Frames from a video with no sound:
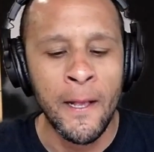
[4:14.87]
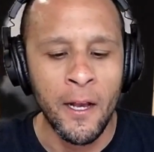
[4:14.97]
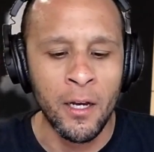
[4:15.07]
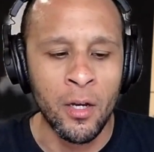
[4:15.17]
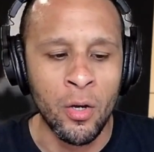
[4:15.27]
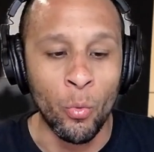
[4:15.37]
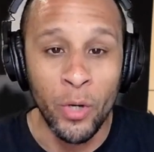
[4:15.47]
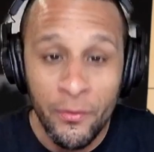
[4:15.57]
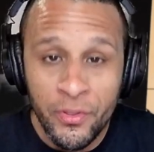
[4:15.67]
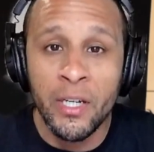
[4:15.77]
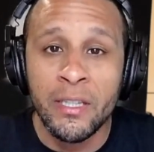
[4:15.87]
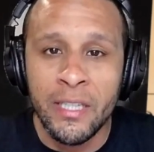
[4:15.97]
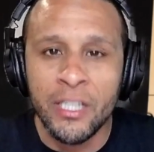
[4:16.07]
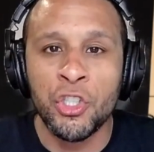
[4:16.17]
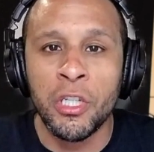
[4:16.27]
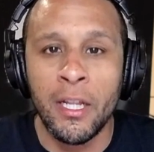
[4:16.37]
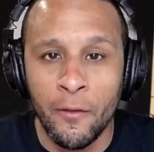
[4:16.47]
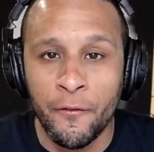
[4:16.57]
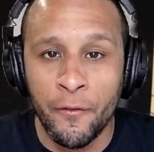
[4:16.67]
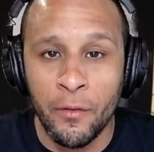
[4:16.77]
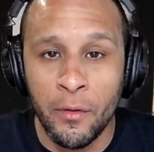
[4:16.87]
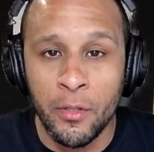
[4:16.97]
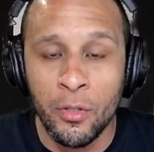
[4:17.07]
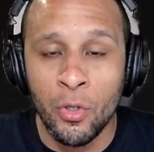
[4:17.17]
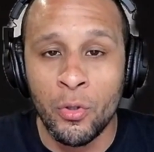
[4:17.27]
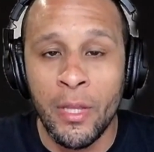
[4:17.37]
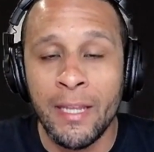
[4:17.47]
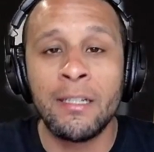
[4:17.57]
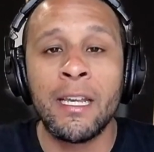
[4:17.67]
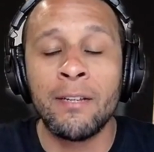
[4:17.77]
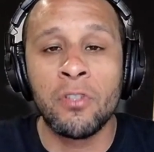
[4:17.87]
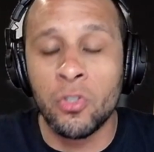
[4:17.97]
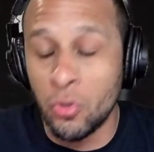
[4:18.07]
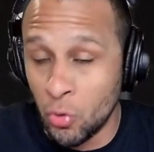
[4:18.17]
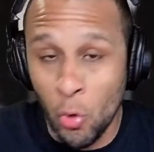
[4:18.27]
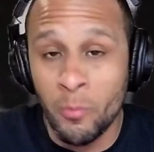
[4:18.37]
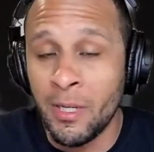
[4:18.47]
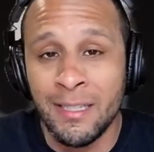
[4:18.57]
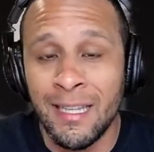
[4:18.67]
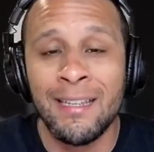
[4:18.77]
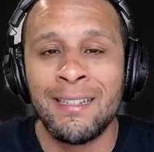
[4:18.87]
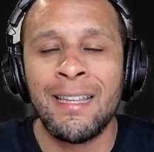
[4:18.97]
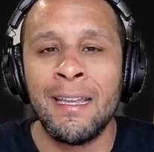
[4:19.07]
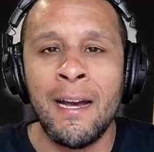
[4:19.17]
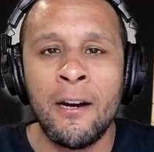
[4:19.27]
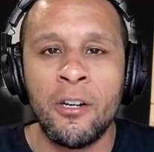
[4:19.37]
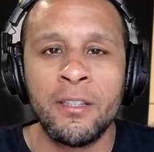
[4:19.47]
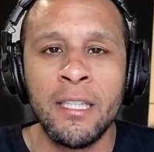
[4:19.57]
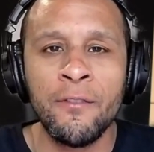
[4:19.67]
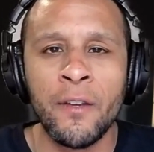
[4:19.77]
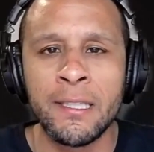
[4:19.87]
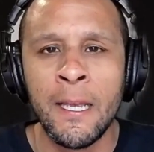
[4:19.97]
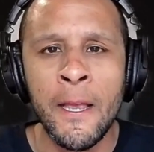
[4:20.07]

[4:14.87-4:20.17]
with the addition and that he gives us normally day in, day out on defense,